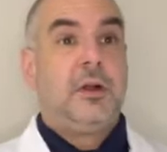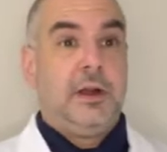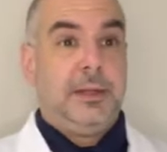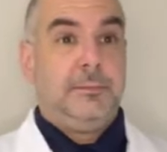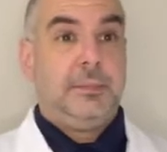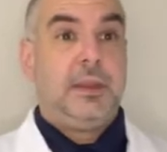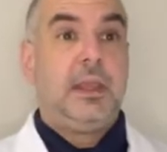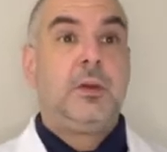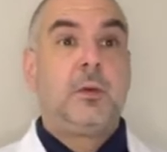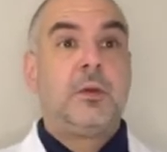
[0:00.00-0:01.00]
on,
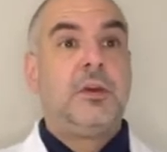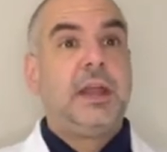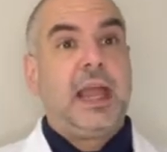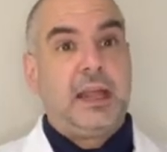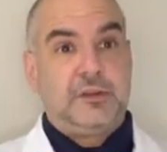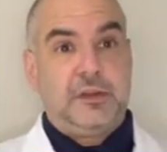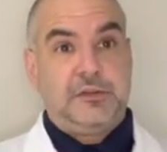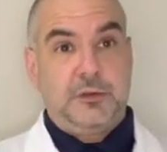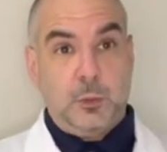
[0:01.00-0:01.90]
in order to access the